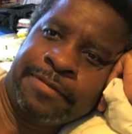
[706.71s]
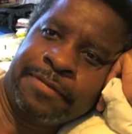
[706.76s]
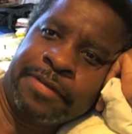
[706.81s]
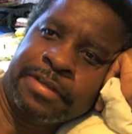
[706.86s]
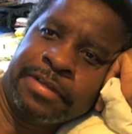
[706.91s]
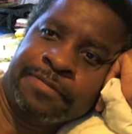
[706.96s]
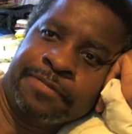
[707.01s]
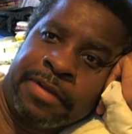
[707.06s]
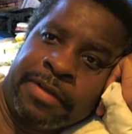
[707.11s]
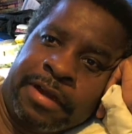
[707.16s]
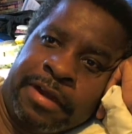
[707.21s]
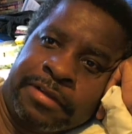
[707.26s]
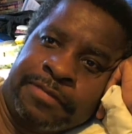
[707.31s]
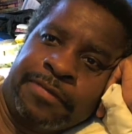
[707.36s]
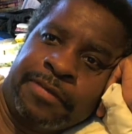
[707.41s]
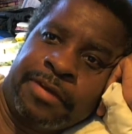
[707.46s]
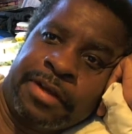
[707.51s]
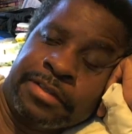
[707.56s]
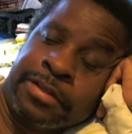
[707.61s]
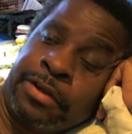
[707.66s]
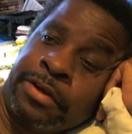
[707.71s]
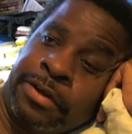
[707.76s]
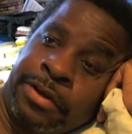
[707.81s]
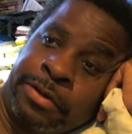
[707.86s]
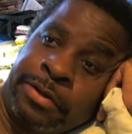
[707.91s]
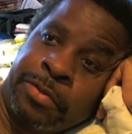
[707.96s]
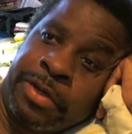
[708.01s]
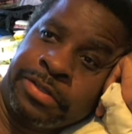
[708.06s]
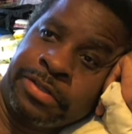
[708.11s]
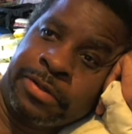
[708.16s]
it for this blog. This blog's going
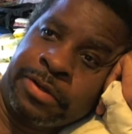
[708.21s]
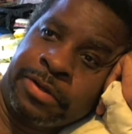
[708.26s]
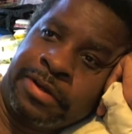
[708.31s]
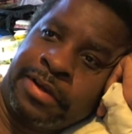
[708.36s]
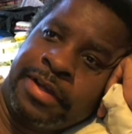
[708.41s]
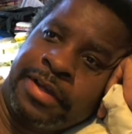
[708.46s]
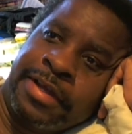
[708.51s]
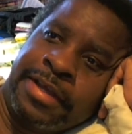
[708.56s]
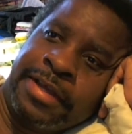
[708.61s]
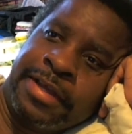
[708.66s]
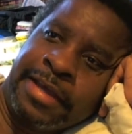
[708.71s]
on way too long.